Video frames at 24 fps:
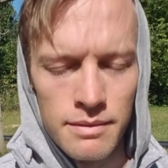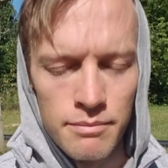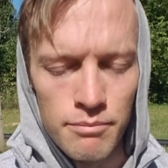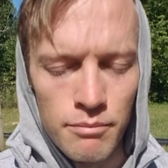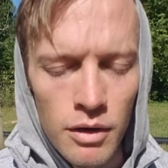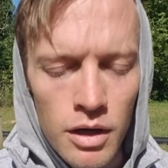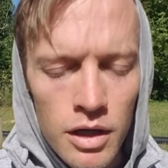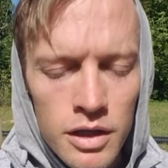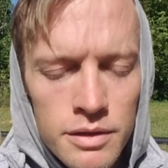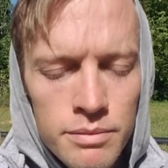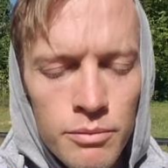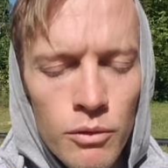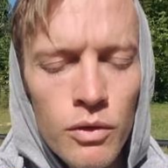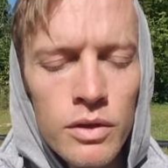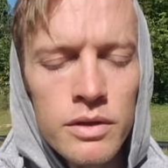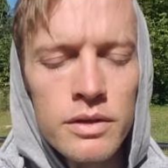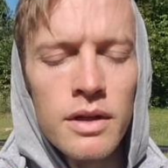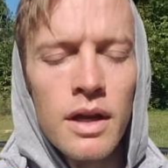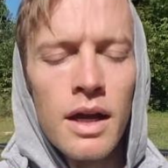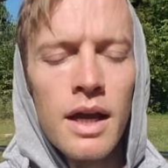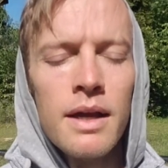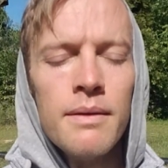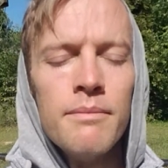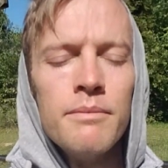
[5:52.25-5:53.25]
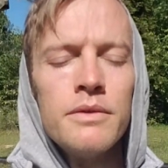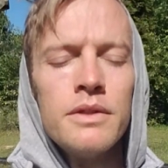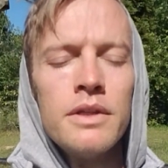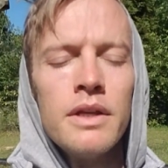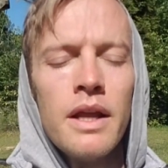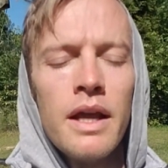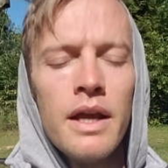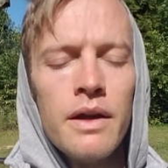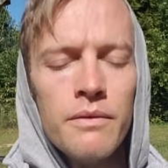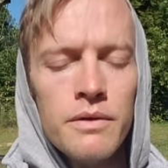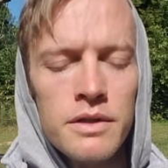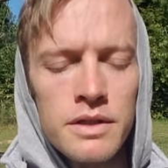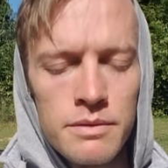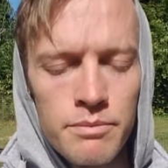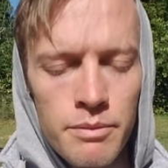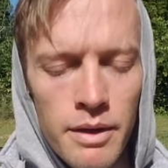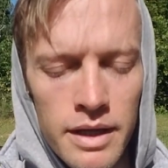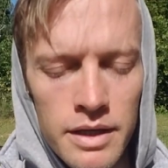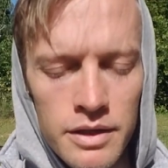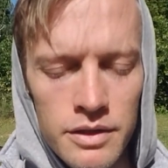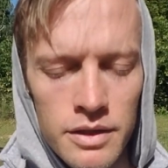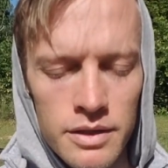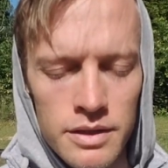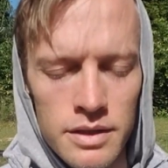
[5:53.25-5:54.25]
Much more time today was
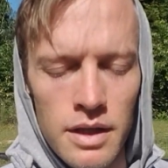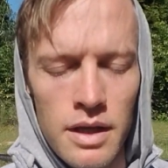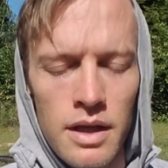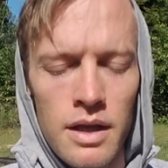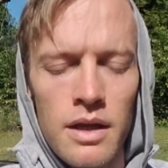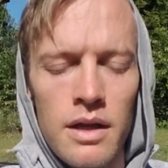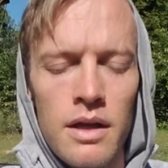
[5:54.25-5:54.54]
spent just